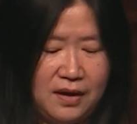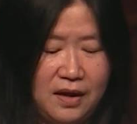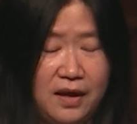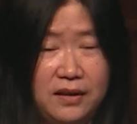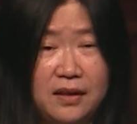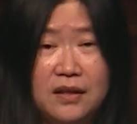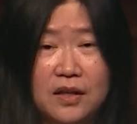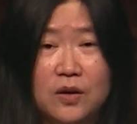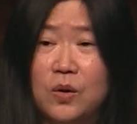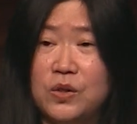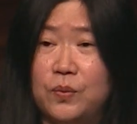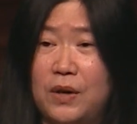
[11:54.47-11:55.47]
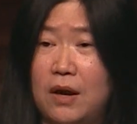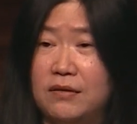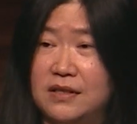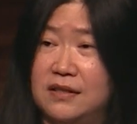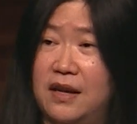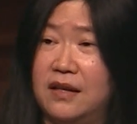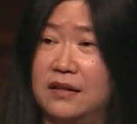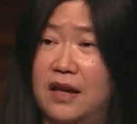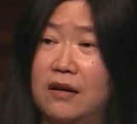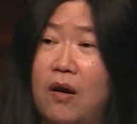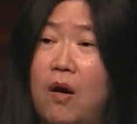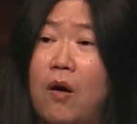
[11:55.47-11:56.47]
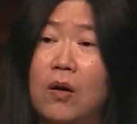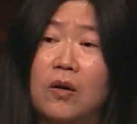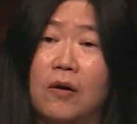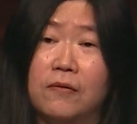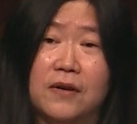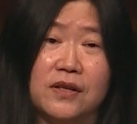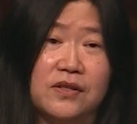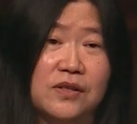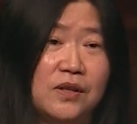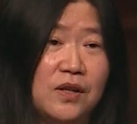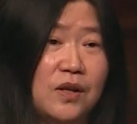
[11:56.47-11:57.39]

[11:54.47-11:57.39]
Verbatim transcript: I think it goes without saying that all of us